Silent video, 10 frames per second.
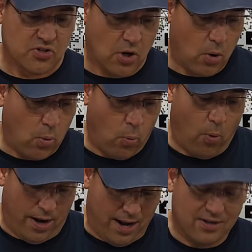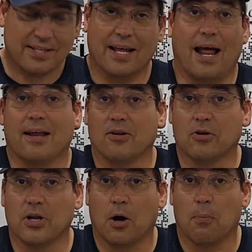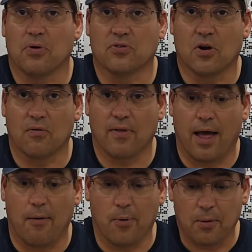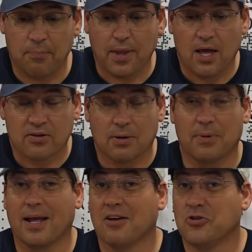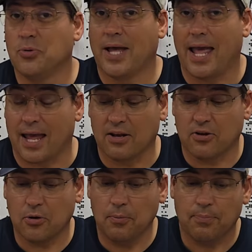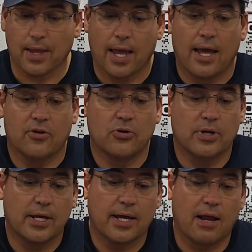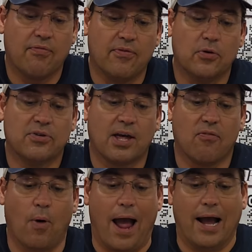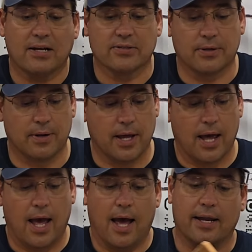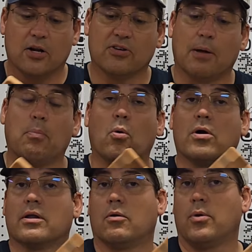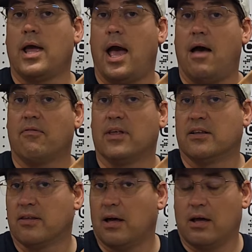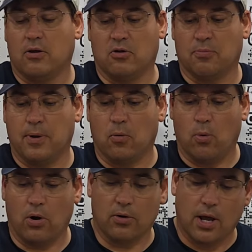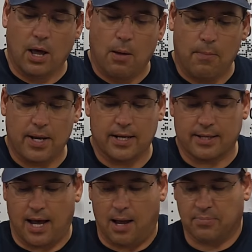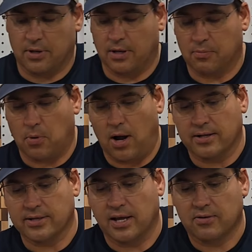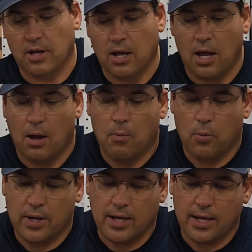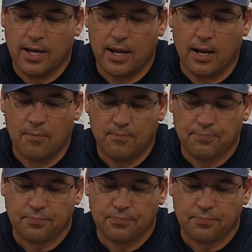So what else can I do to help preserve that? Well, something else you can do is you can get a food safe wax. And here's a board that we have that has been oiled many times in this process. We can get